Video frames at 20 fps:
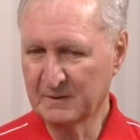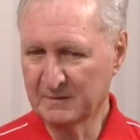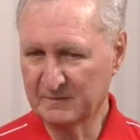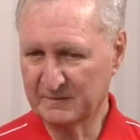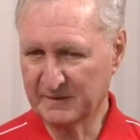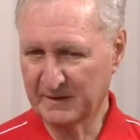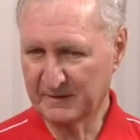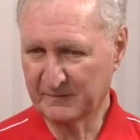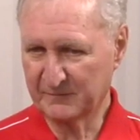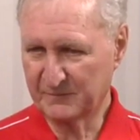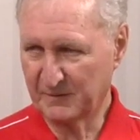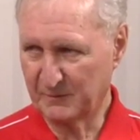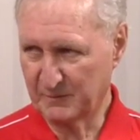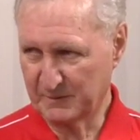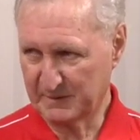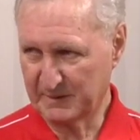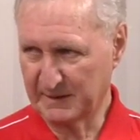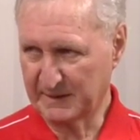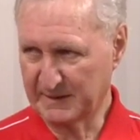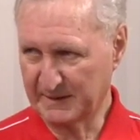satisfy
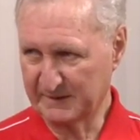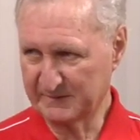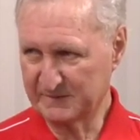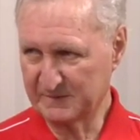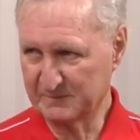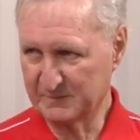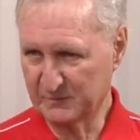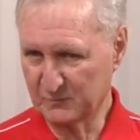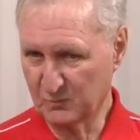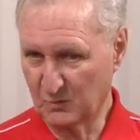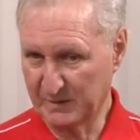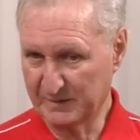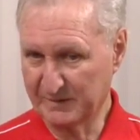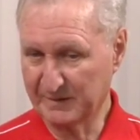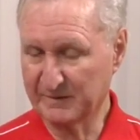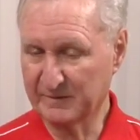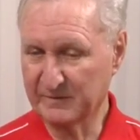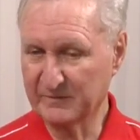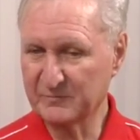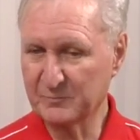what their customers want
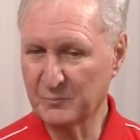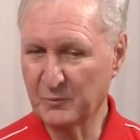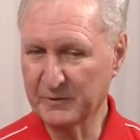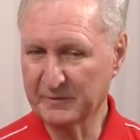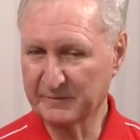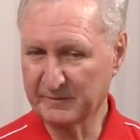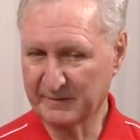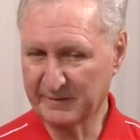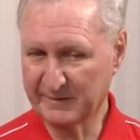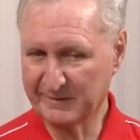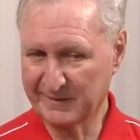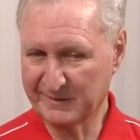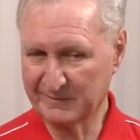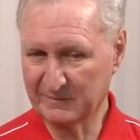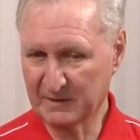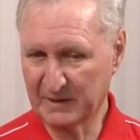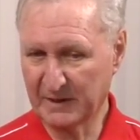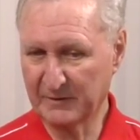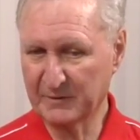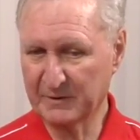at this point, and then
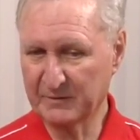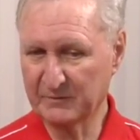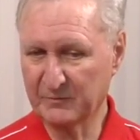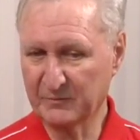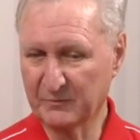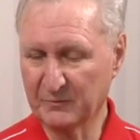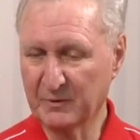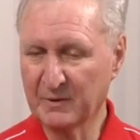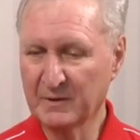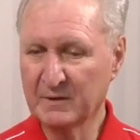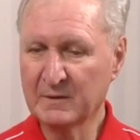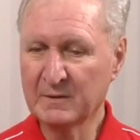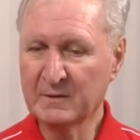they'll go into